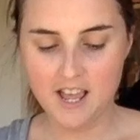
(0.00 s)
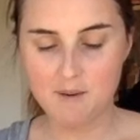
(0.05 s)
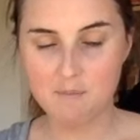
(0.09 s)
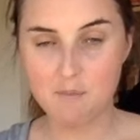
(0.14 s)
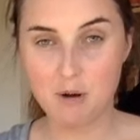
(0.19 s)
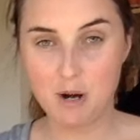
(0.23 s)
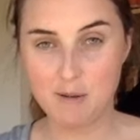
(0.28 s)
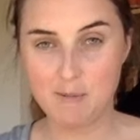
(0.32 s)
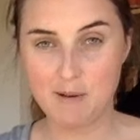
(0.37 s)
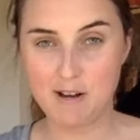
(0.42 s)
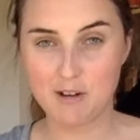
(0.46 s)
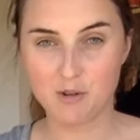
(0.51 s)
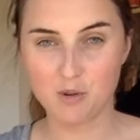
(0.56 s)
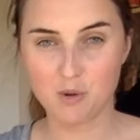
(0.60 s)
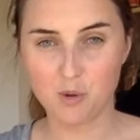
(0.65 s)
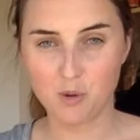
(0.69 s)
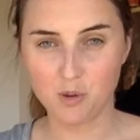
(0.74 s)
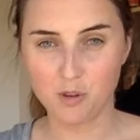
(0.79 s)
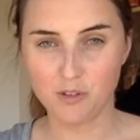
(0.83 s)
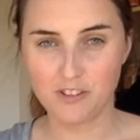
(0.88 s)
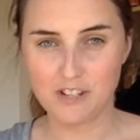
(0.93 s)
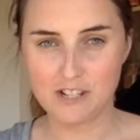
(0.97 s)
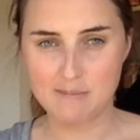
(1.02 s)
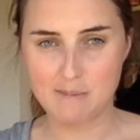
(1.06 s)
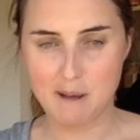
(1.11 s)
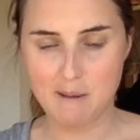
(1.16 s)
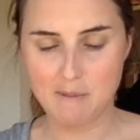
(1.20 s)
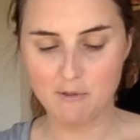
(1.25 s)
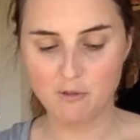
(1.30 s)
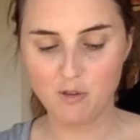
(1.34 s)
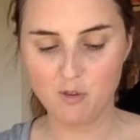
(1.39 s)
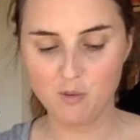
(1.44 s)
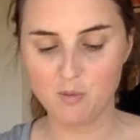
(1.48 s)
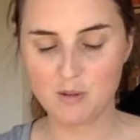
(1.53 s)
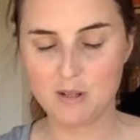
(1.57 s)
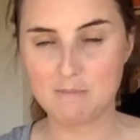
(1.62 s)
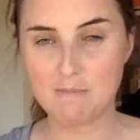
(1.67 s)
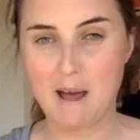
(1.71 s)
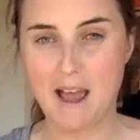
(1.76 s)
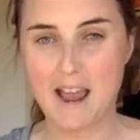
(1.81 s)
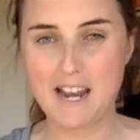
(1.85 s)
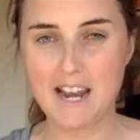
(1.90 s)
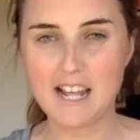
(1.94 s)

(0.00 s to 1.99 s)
Pretty much all of his baby food was made